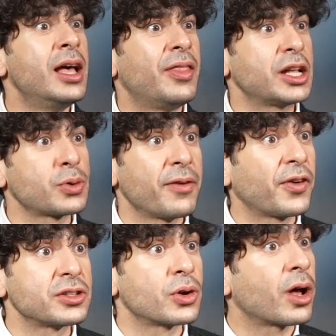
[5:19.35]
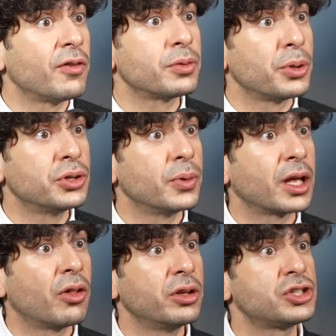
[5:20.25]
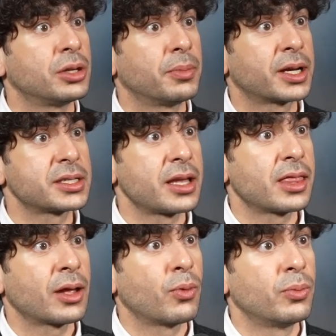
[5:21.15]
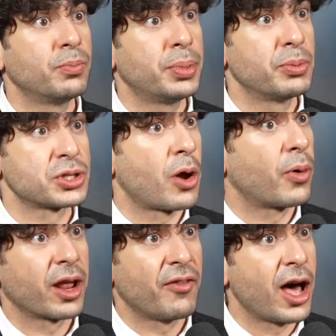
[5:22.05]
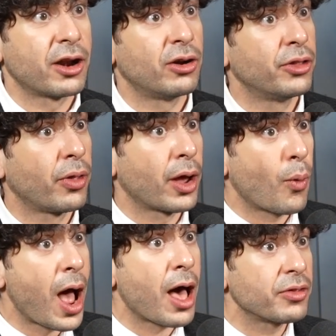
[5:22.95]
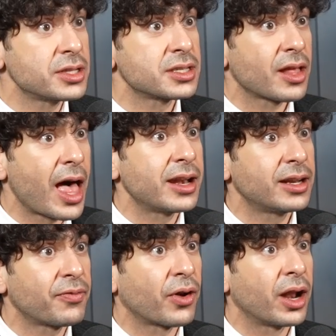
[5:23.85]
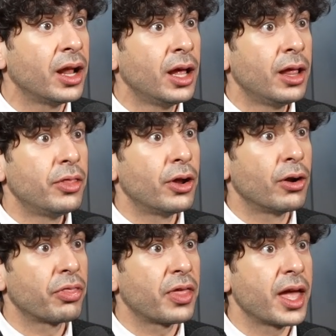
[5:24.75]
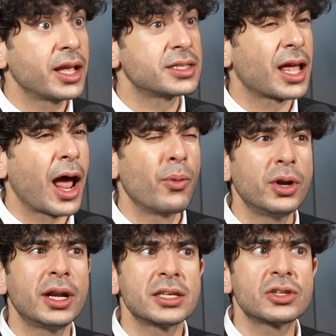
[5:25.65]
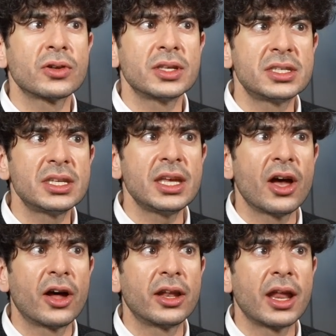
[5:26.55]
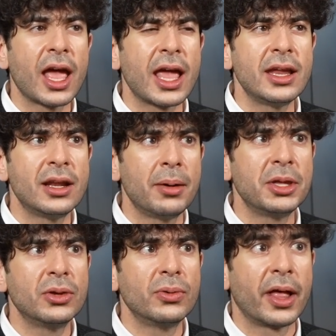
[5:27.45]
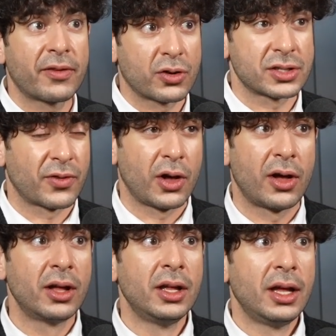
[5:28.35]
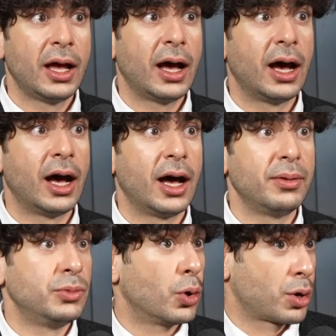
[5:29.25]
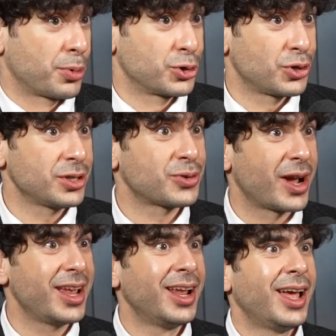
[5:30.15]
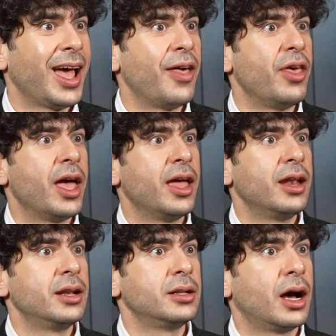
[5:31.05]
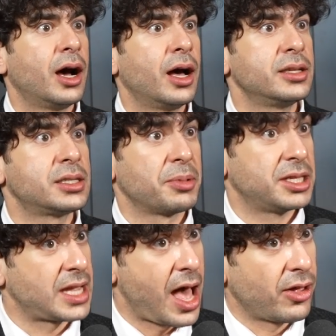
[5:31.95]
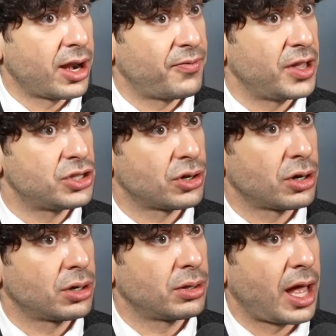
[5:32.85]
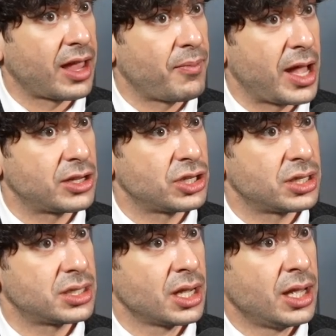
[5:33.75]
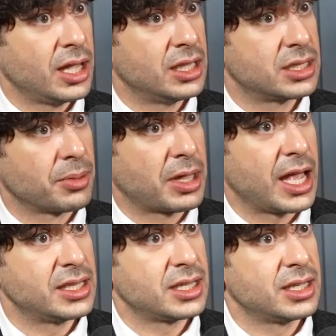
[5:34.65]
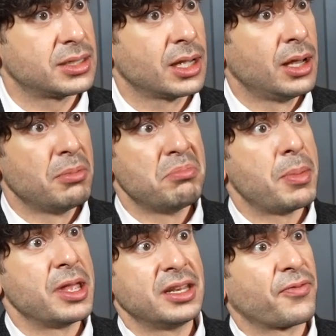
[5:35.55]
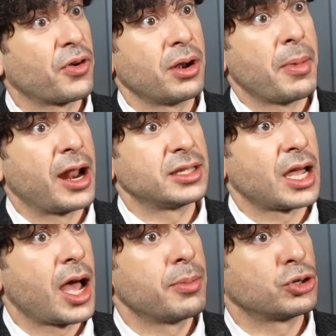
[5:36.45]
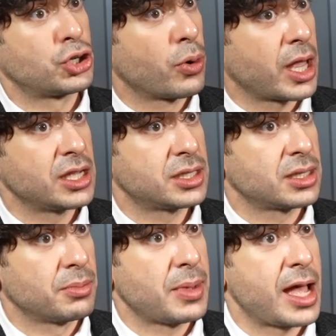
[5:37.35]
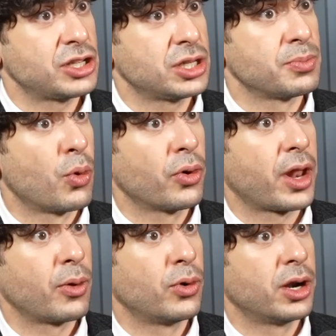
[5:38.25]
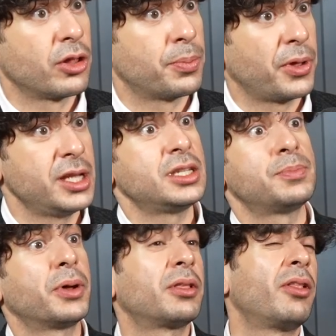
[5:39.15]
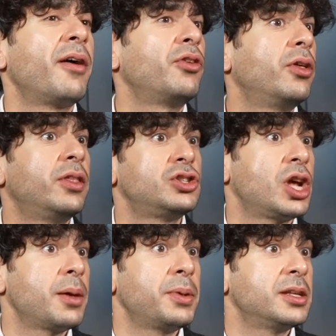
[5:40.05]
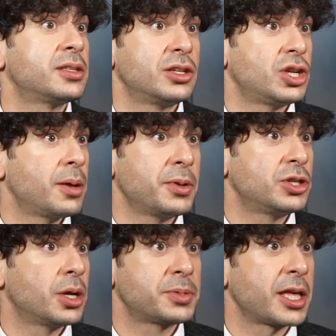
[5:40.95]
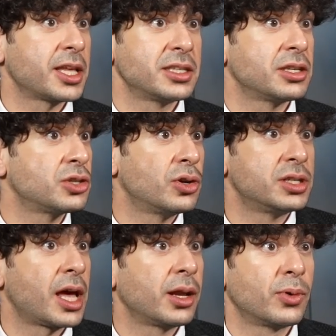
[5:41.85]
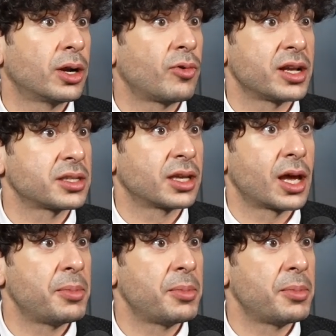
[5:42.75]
That's why I felt so comfortable doing Collision, because I think when people saw Ring of Honor and they're like, wow, this is a lot different. There are things that I wouldn't necessarily see on A E W, like first of all, uh, no commercials, right? And then uh, some of the talent I feature, I get matches in some cases, maybe a different amount of time, or showcase some matches more than I would in other places, but the level of the champions and the championships I think is as good as anywhere in wrestling.